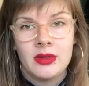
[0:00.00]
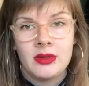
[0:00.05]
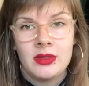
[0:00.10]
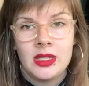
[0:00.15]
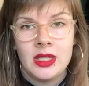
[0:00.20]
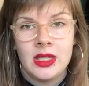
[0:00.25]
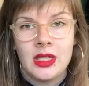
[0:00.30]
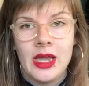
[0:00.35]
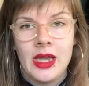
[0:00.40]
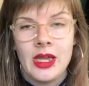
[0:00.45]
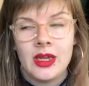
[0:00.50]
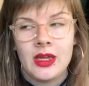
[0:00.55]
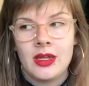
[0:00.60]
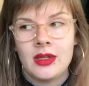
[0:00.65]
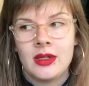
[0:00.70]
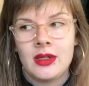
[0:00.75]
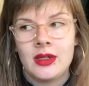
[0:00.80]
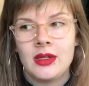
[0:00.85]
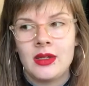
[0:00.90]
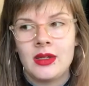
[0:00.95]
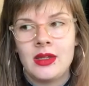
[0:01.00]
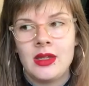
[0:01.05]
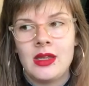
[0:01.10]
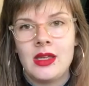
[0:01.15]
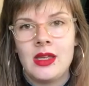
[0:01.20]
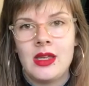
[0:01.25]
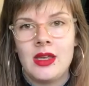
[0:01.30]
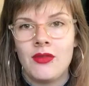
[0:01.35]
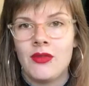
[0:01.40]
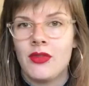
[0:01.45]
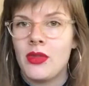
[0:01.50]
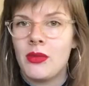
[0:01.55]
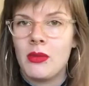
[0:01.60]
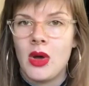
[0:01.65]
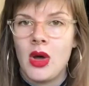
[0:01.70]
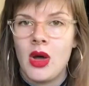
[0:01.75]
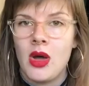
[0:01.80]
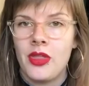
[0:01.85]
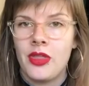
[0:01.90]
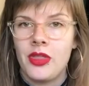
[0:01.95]
to like give the
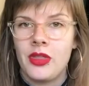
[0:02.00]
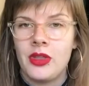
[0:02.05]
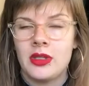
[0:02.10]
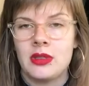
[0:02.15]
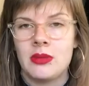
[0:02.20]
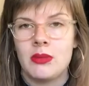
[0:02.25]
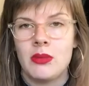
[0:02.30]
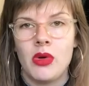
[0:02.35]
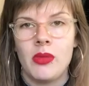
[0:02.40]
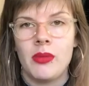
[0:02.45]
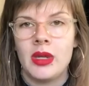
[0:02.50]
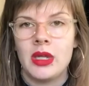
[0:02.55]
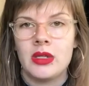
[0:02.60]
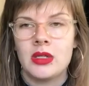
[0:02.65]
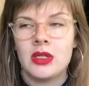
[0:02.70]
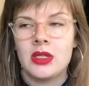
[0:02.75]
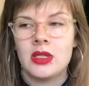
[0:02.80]
moth this moment